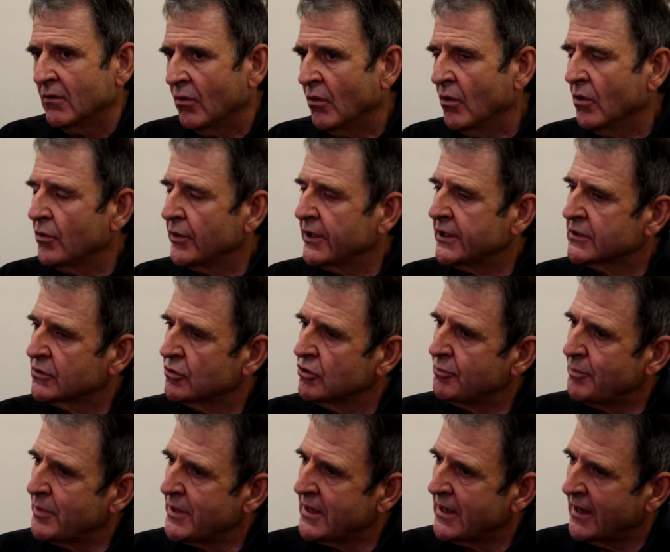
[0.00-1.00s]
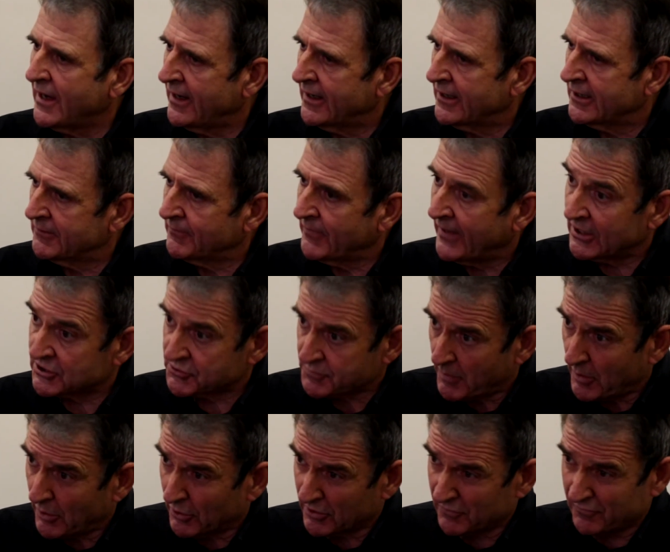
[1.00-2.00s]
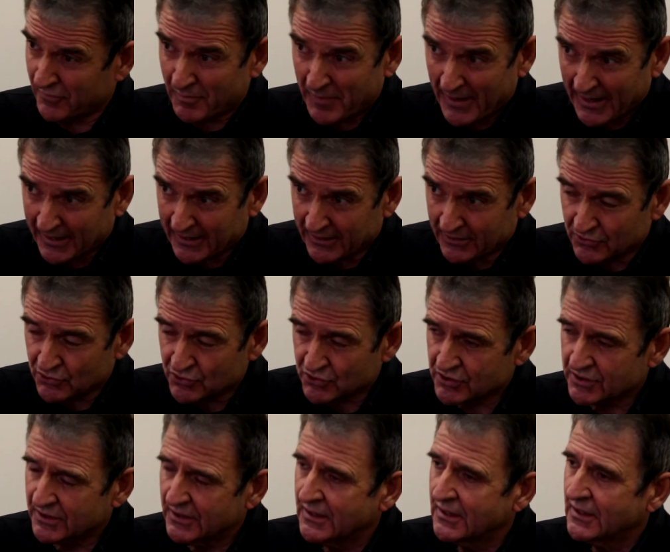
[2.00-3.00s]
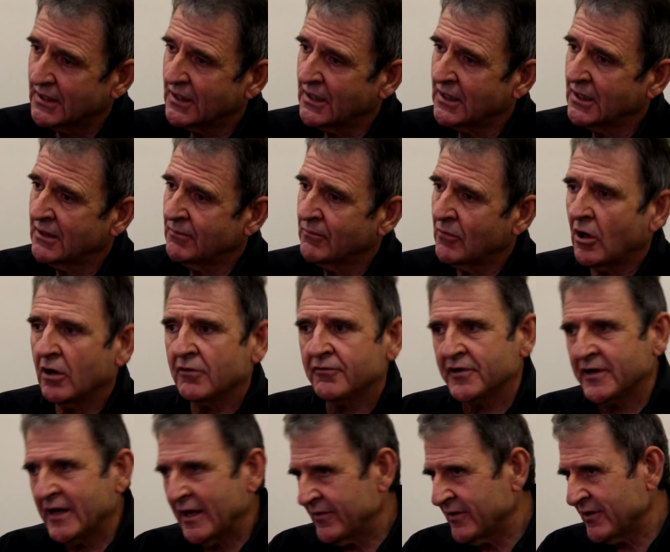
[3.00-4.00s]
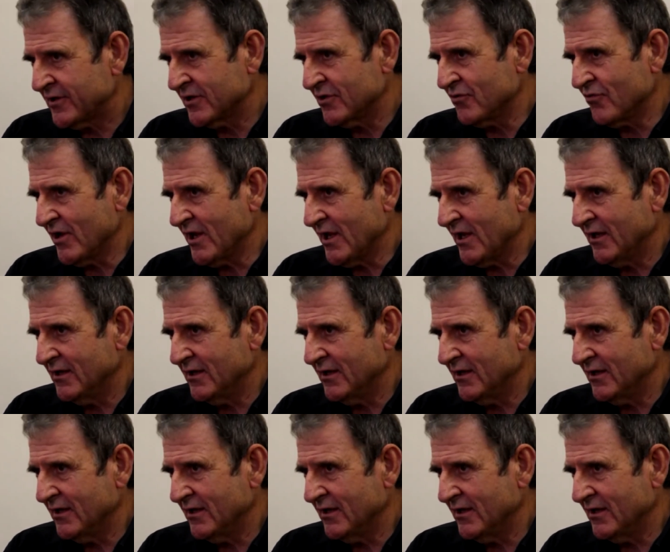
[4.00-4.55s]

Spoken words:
Or it could be as part of a package of another degree.